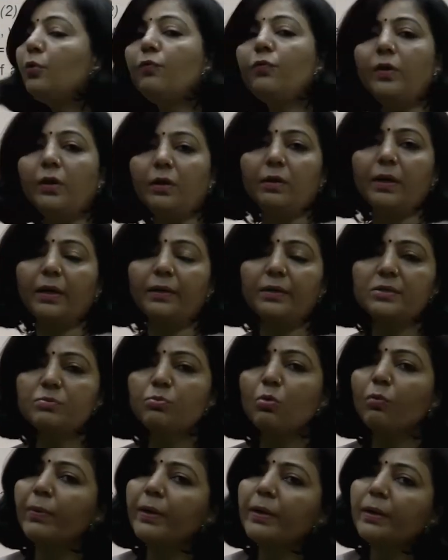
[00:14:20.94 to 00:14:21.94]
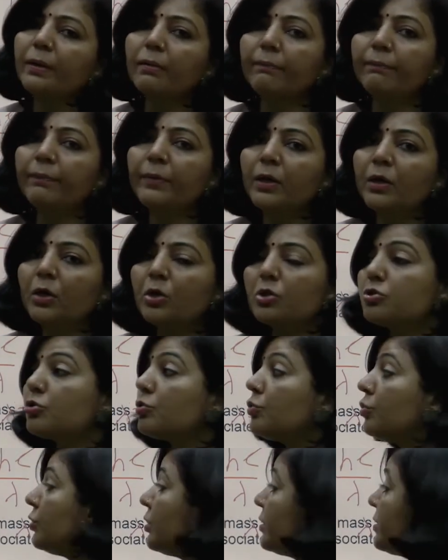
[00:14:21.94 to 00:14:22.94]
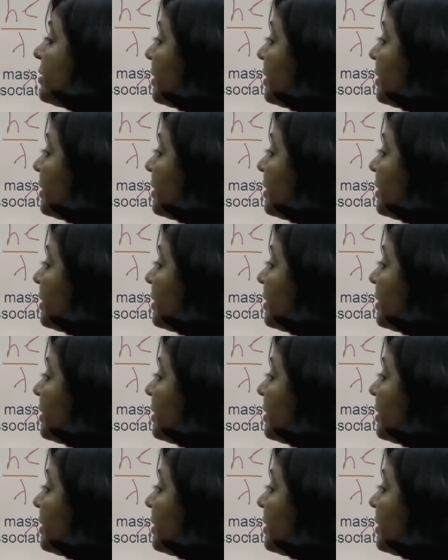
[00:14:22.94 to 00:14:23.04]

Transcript: v that is momentum. So, this